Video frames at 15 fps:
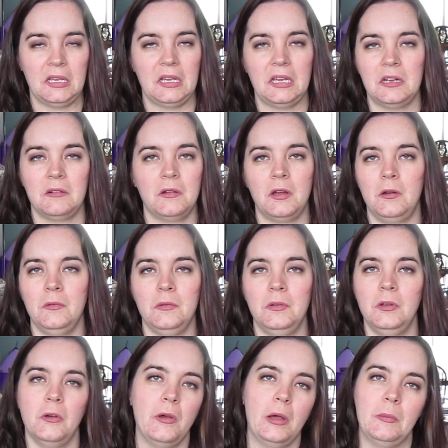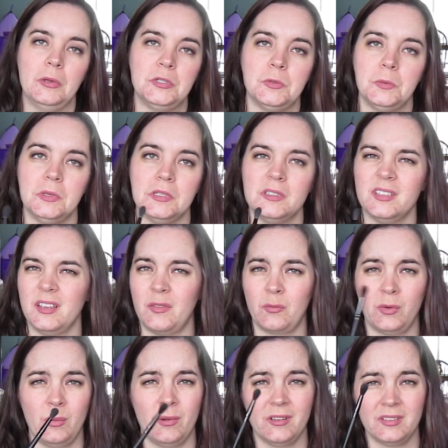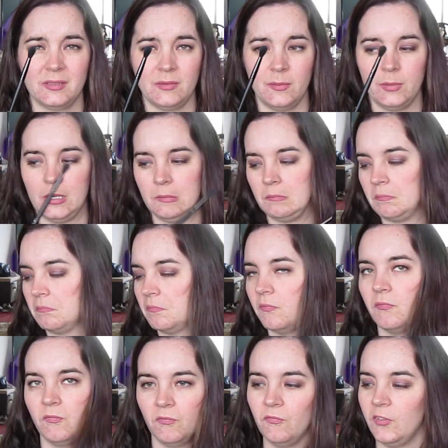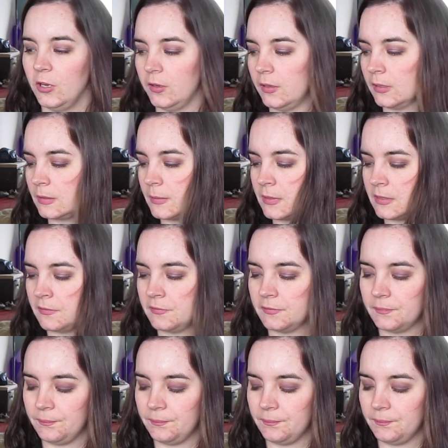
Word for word: I don't know how much it was, like $3 maybe. Very inexpensive.